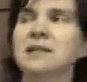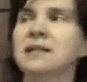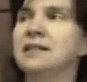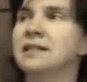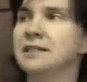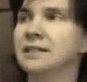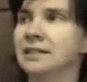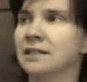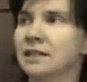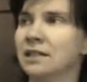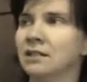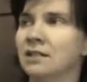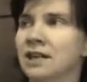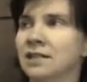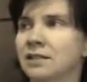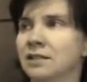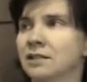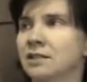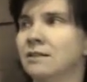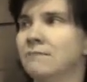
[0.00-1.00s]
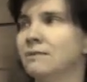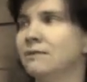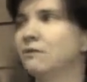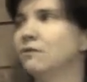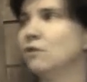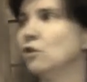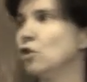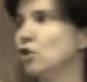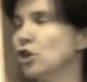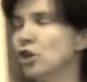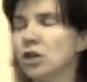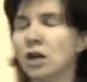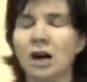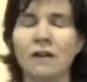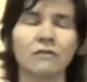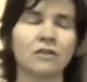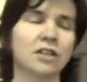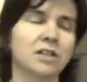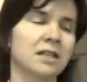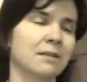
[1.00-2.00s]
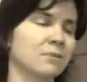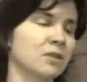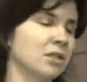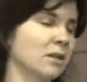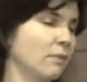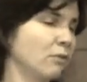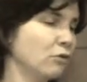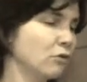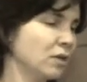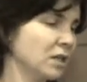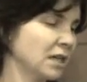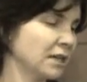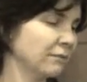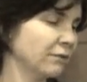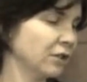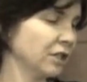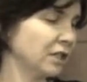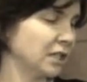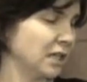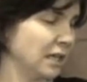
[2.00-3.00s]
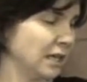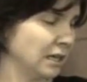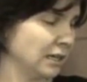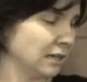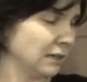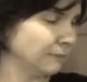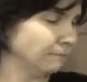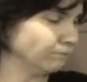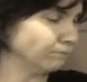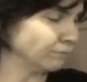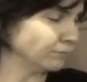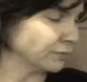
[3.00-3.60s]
be it, you know, as I said before, I've got some support networks in